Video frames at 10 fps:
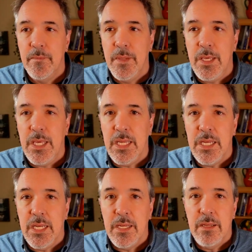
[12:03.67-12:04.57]

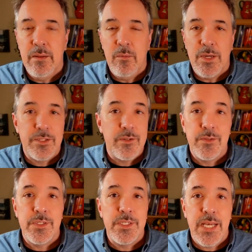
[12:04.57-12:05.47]
In Western
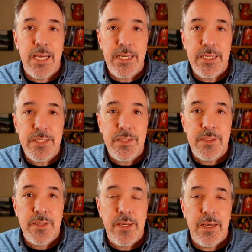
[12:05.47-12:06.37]
societies,
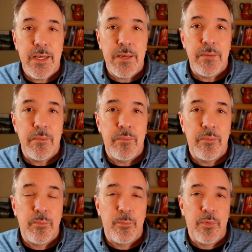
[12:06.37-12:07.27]

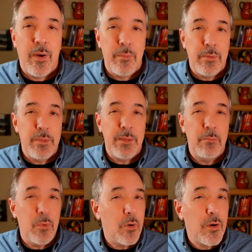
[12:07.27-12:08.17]
probably
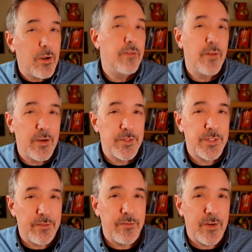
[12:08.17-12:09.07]
more of our
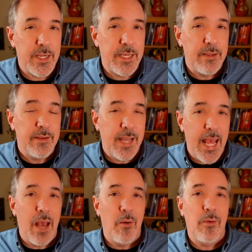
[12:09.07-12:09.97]
suffering
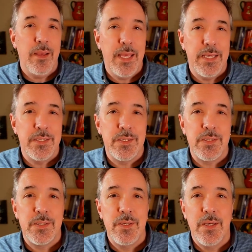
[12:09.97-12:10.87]
now
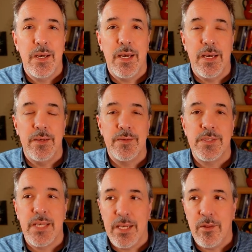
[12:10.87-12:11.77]
is
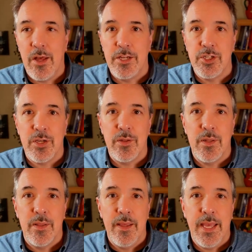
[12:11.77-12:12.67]

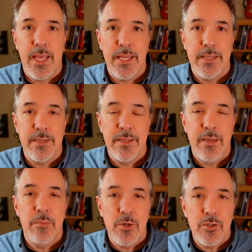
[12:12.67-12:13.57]
psychological and
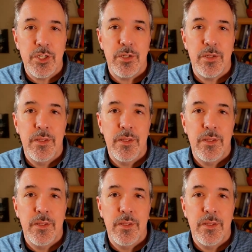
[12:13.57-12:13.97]
emotional